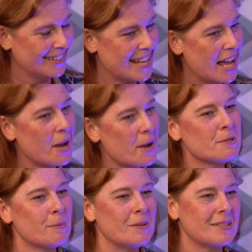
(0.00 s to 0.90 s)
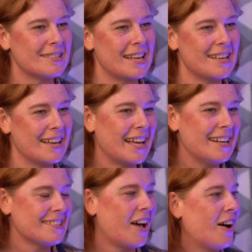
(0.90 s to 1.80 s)
Yeah, I suppose
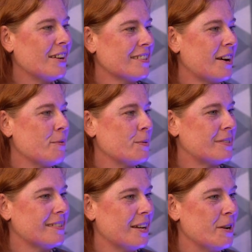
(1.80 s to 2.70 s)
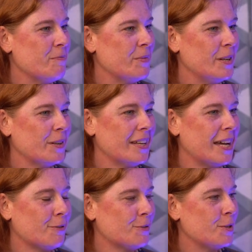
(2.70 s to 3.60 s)
it's hard. I was looking
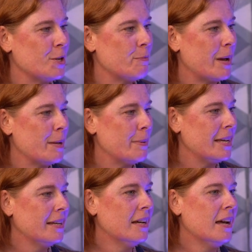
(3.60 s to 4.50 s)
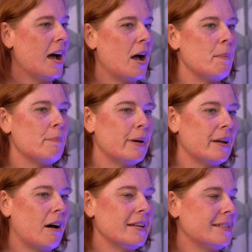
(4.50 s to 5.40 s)
after a new baby,
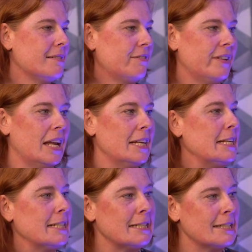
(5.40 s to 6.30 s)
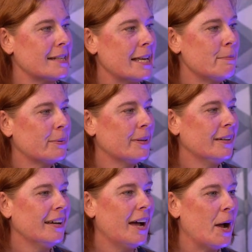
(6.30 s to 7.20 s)
but I didn't feel I needed to sleep.
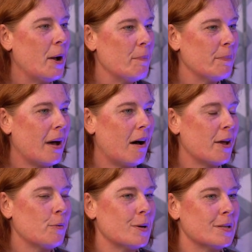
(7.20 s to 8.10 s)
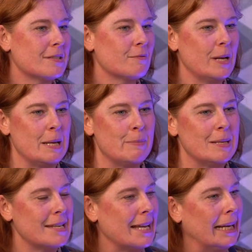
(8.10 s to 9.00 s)
I was really
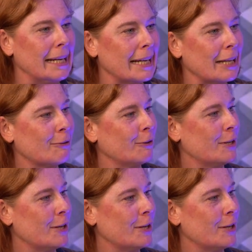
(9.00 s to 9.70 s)
busy cleaning through the